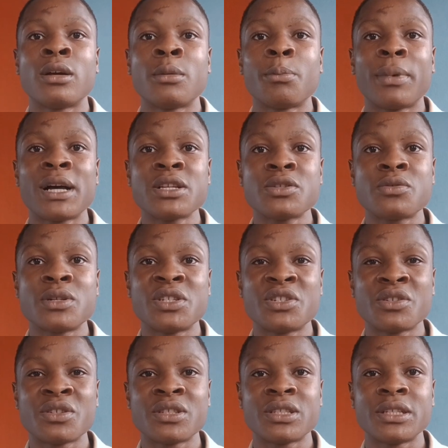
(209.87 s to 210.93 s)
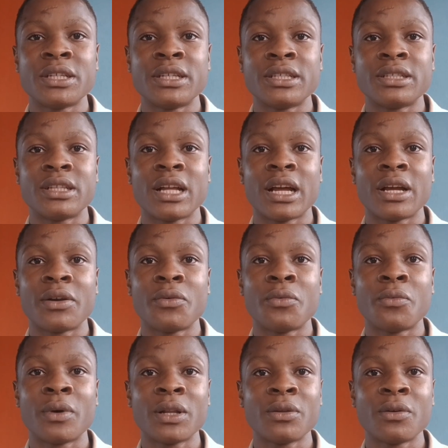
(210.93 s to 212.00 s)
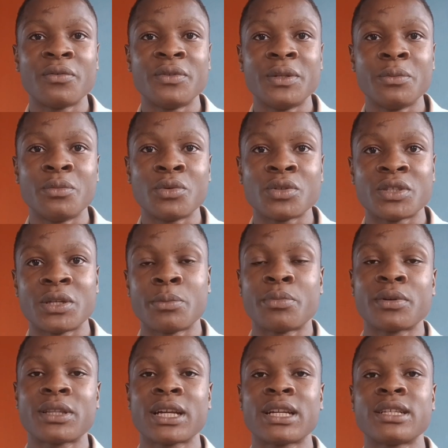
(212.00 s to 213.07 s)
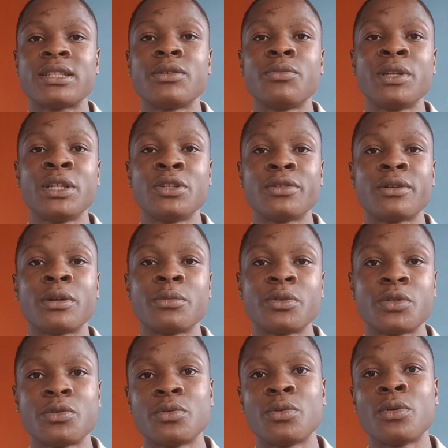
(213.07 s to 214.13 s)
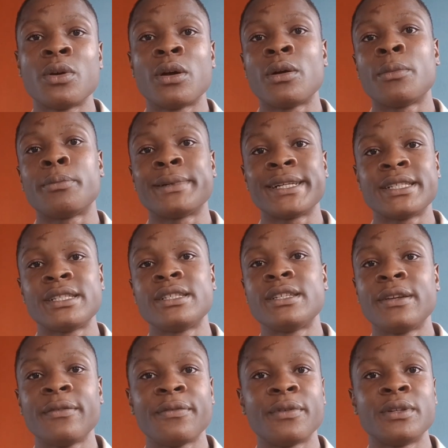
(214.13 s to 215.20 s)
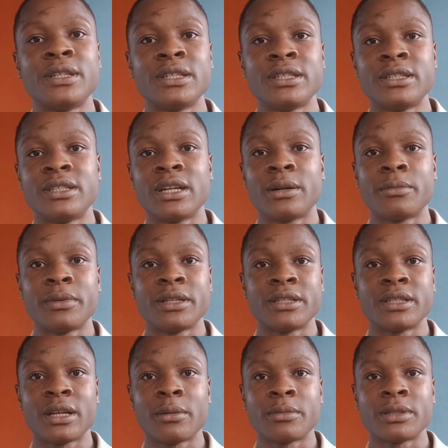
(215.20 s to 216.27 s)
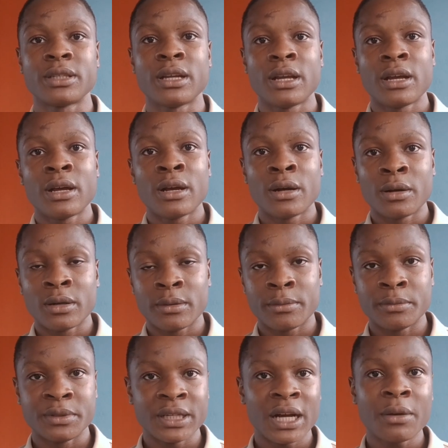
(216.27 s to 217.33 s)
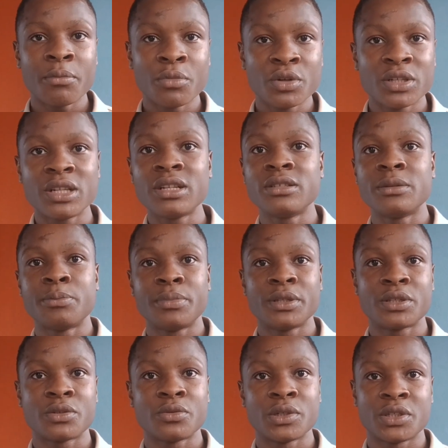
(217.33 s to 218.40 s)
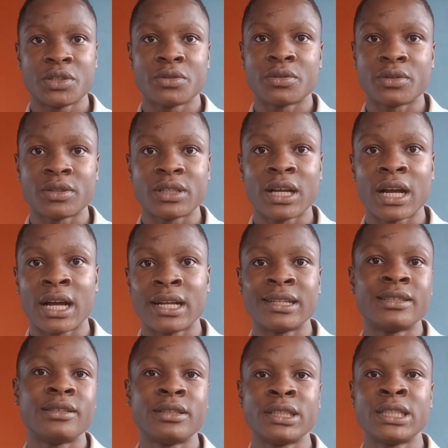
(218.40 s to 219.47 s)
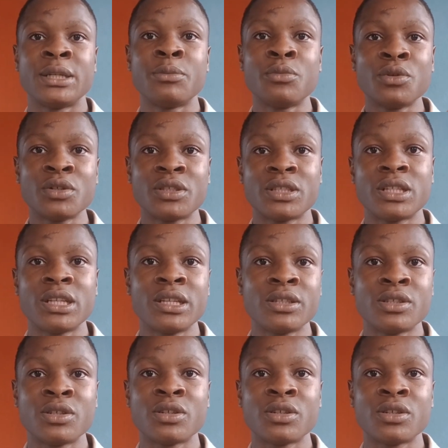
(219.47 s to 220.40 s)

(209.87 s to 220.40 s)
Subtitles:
past questions is like one of the most important thing when it comes to practicing for these JAMB exams. JAMB mostly repeats questions and they mostly